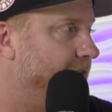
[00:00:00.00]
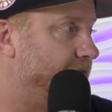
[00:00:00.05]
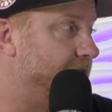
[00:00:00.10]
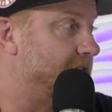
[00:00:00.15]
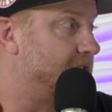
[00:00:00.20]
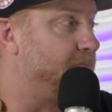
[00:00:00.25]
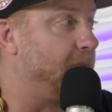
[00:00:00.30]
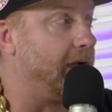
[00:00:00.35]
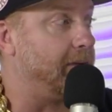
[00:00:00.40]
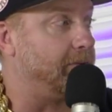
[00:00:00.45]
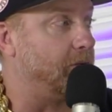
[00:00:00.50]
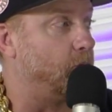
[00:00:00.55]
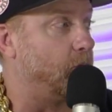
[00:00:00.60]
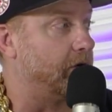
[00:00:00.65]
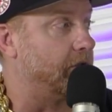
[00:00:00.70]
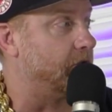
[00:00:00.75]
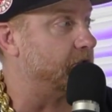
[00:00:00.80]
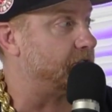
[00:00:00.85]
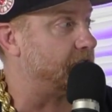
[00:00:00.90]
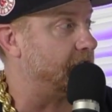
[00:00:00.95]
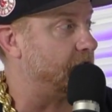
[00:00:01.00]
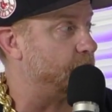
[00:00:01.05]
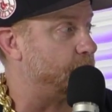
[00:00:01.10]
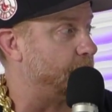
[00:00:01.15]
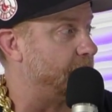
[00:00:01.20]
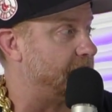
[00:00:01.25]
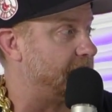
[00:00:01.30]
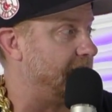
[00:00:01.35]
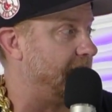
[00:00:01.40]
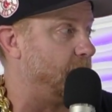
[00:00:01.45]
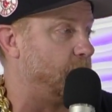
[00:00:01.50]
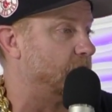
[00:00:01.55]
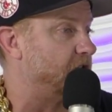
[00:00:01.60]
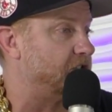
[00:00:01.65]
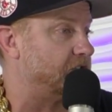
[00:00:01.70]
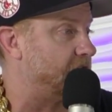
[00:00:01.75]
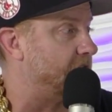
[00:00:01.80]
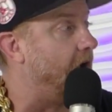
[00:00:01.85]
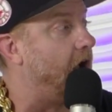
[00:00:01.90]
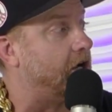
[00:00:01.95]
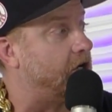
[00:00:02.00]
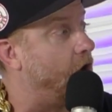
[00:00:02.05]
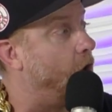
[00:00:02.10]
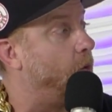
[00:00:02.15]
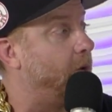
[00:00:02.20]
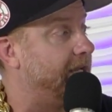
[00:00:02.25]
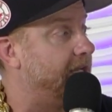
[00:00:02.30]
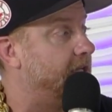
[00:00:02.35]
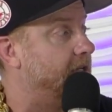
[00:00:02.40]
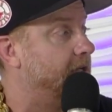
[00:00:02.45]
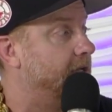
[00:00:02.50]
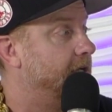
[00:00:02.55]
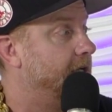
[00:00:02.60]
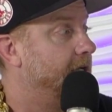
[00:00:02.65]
this might be one of those things where you say, we're just not going.